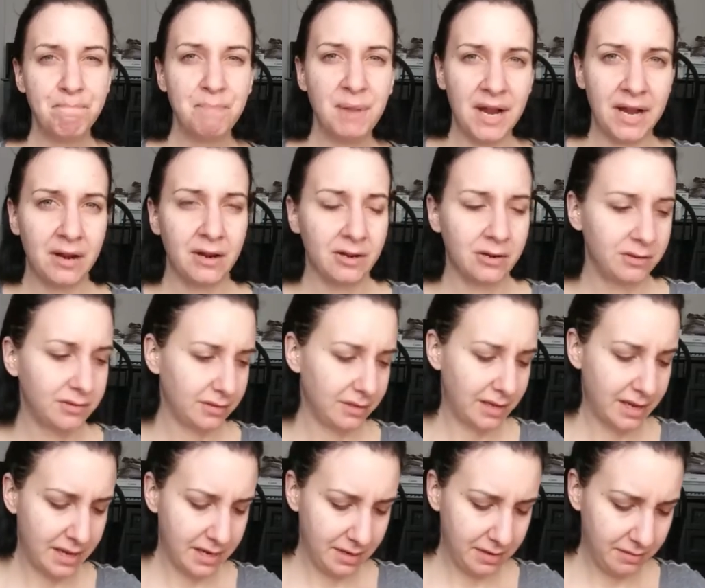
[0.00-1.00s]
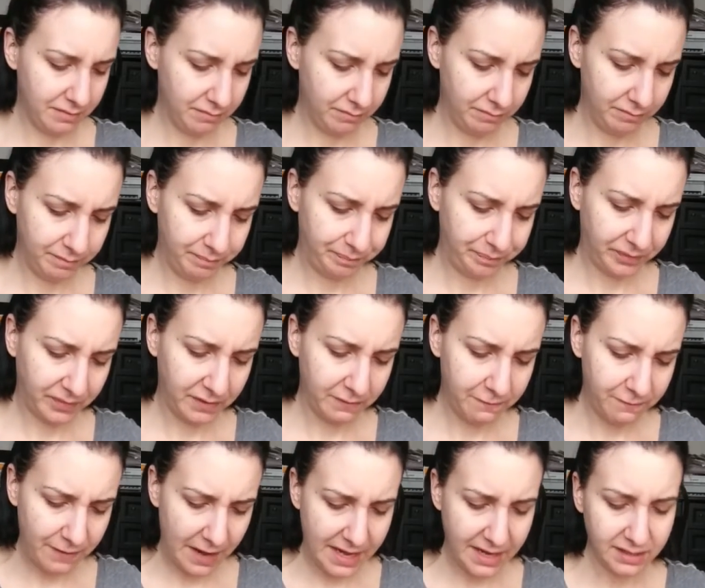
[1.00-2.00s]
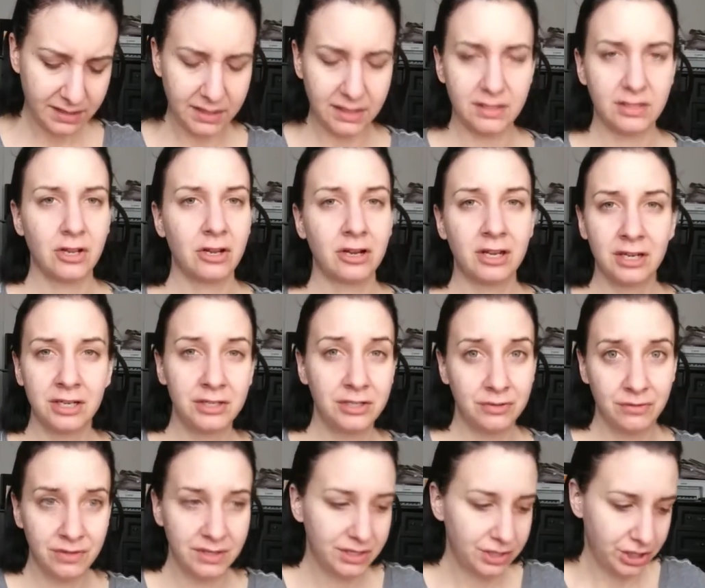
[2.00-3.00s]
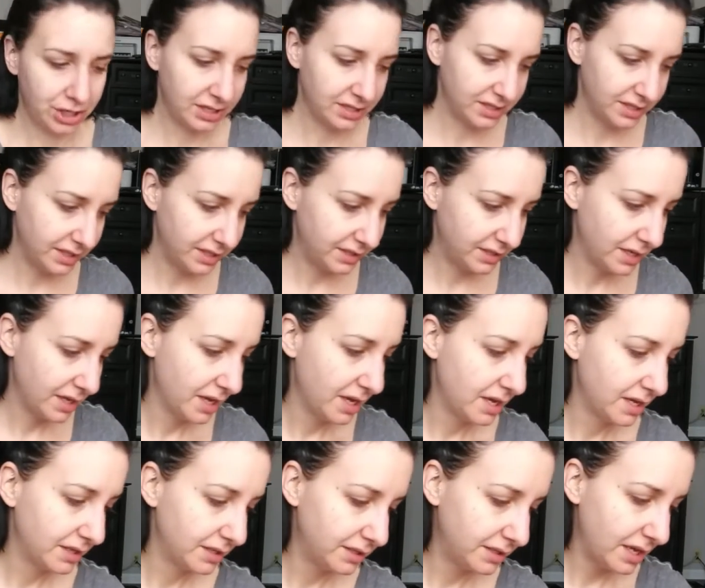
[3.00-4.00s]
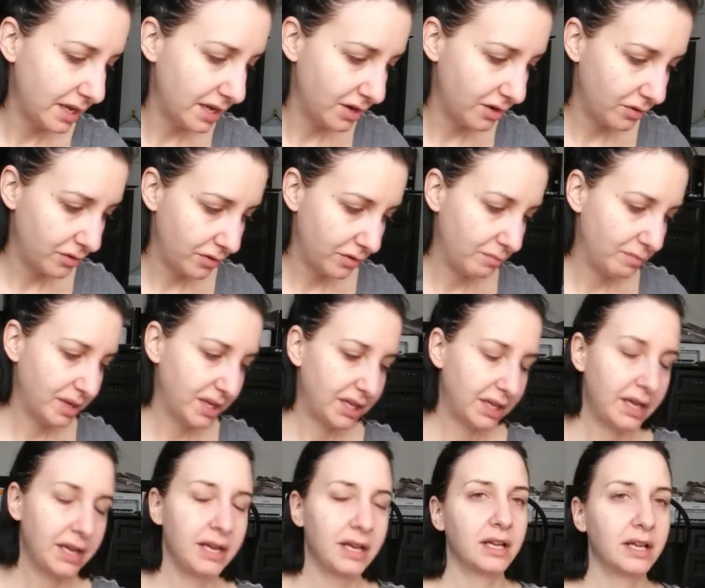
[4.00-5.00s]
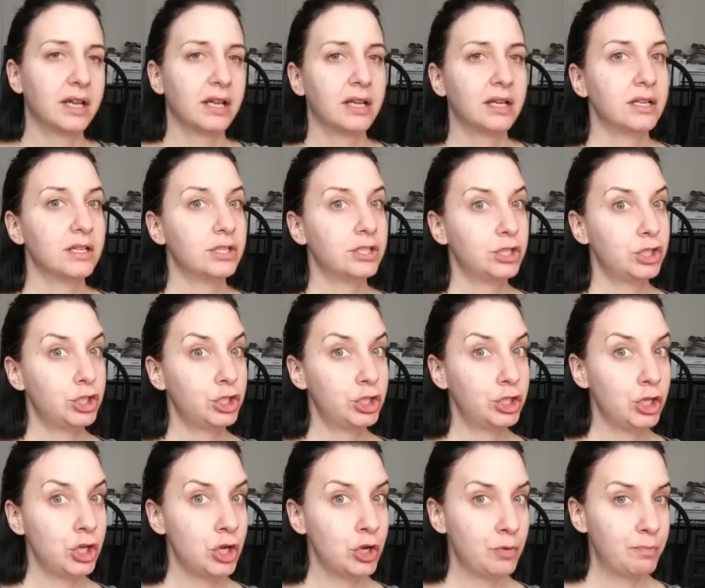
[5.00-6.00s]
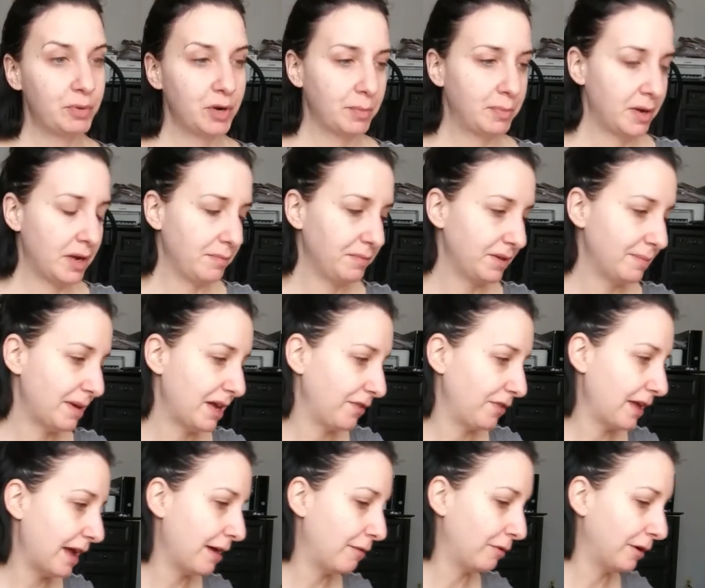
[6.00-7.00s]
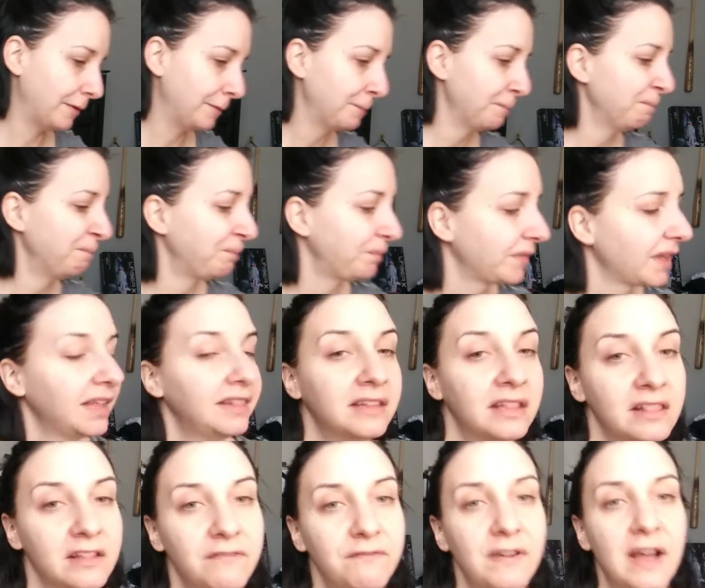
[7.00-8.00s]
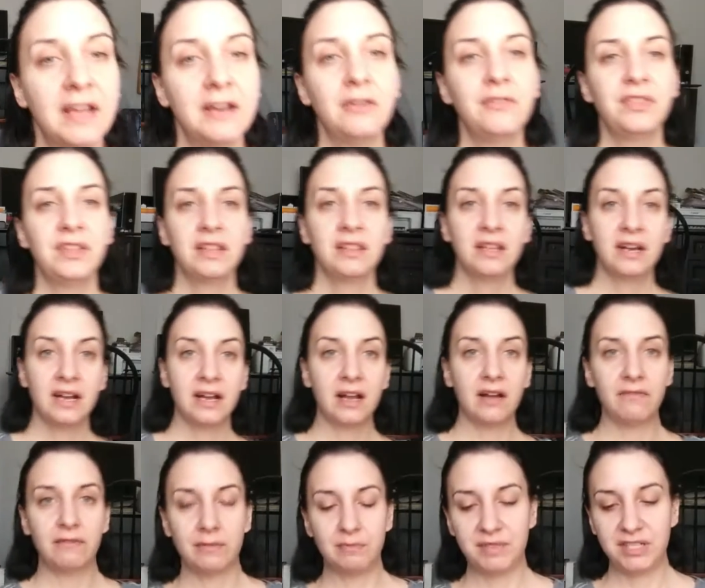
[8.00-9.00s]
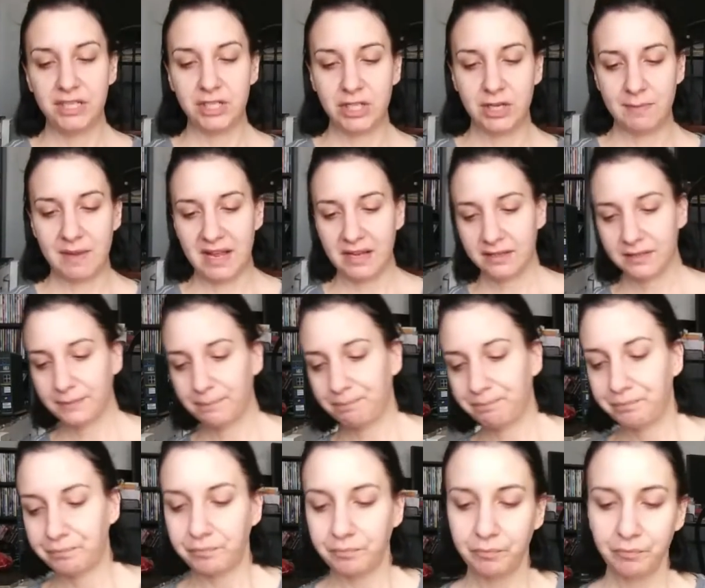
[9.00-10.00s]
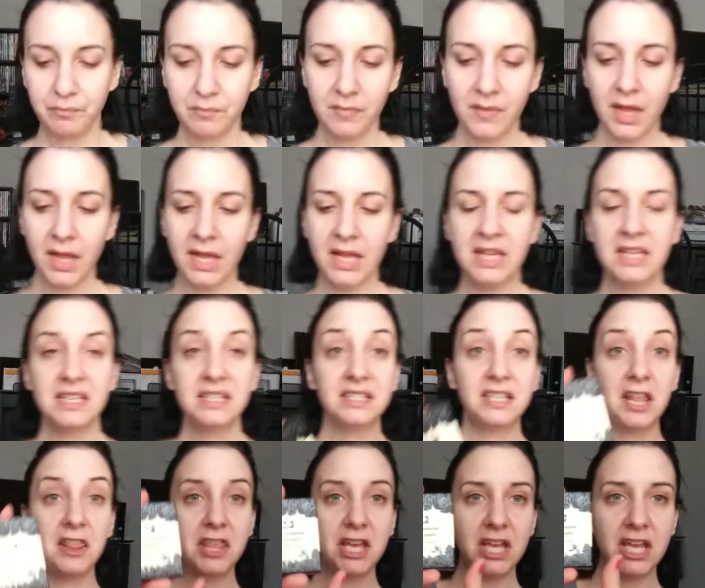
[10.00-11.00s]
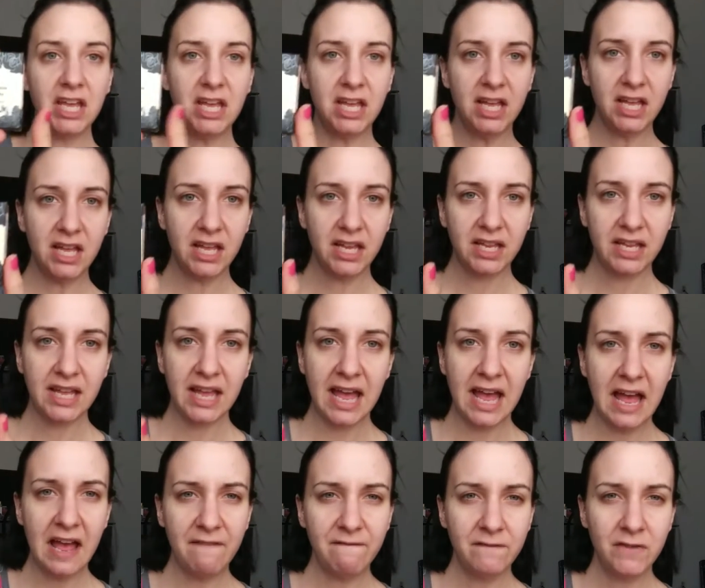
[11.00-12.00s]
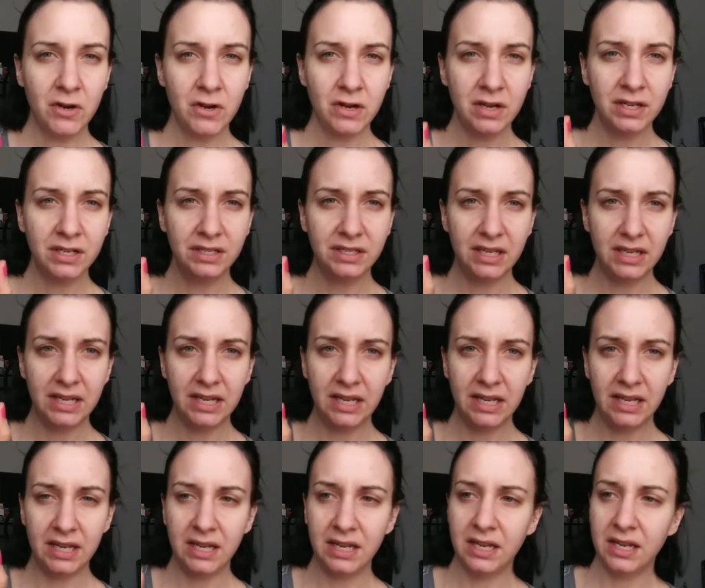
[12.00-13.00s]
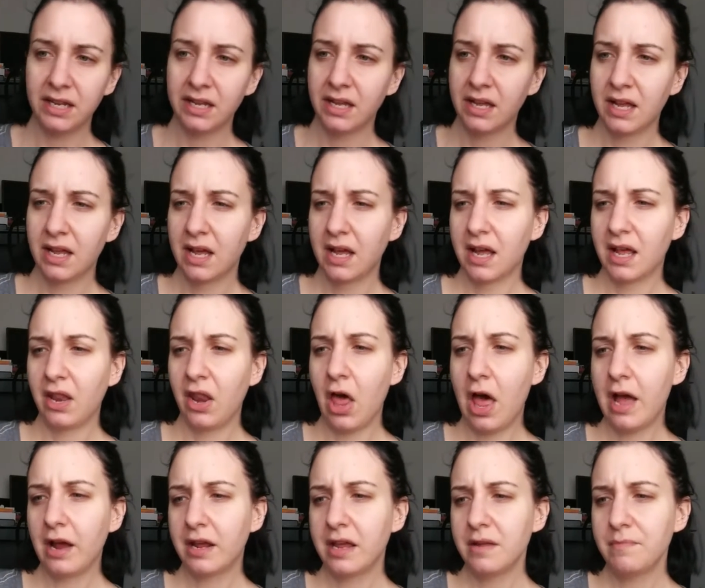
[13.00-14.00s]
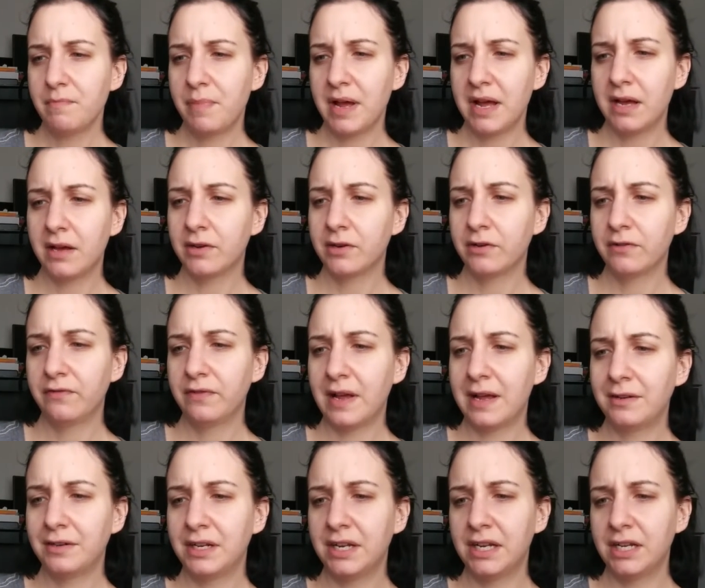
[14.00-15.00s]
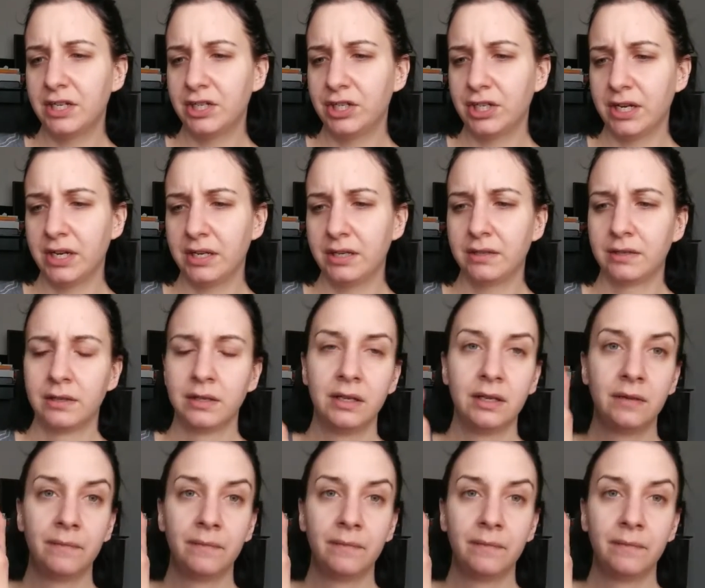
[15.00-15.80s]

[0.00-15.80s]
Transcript: bare, like, face is not going to do this justice. So, but, like, super pumped about that one. And then the final thing that I got from TJ Maxx is the Kat Von D Lock-It Powder Foundation.